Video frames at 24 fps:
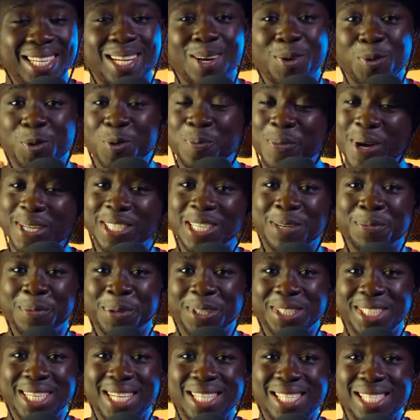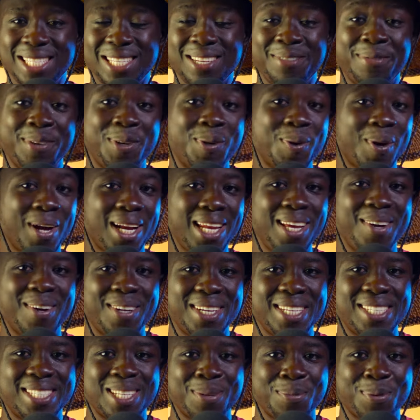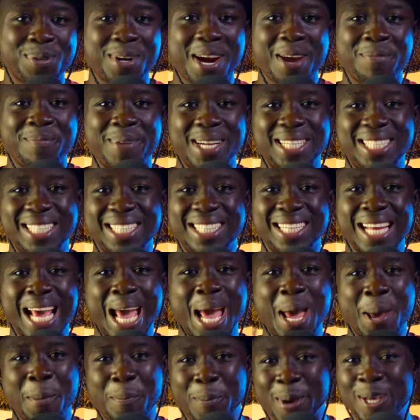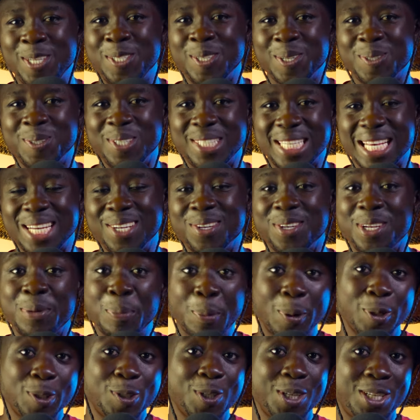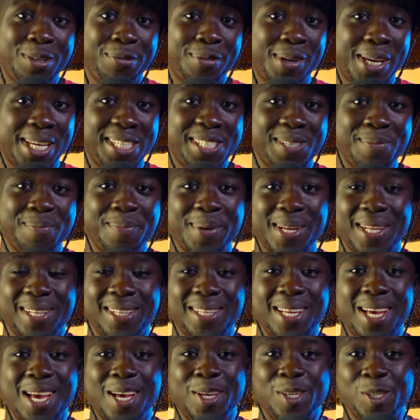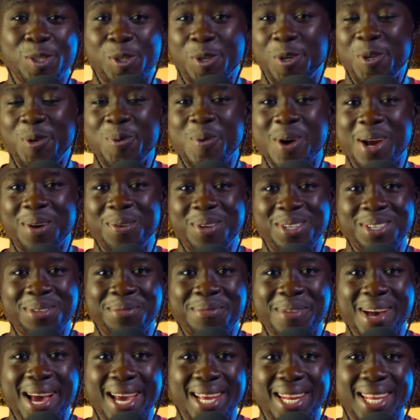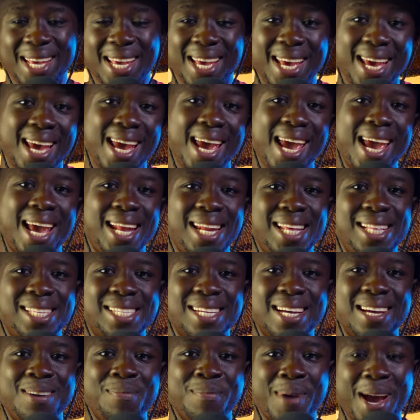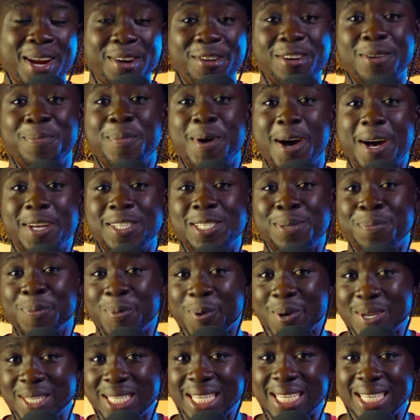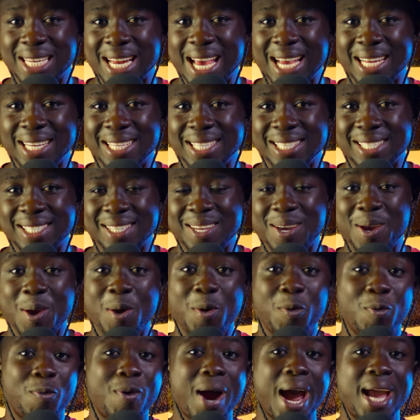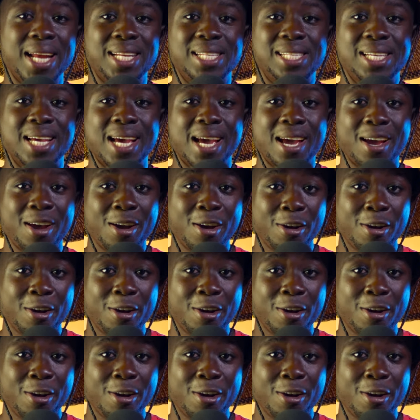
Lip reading: then I do much appreciate it if you do click on the subscribe button. Make sure to turn on the post notification bell so you are notified anytime I drop awesome content like this right here